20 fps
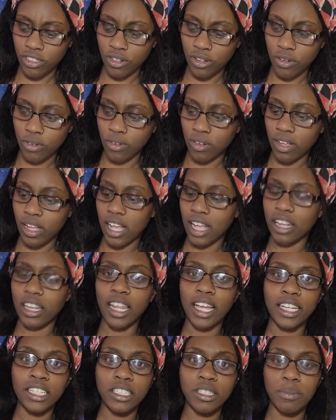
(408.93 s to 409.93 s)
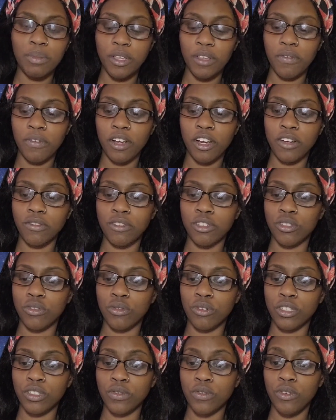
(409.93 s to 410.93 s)
So I like to be very
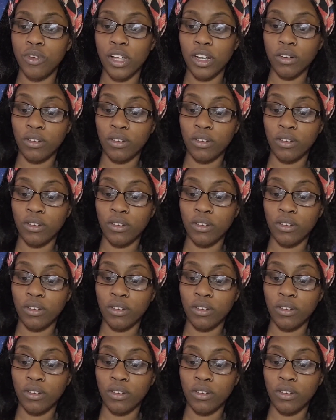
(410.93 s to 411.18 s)
resourceful.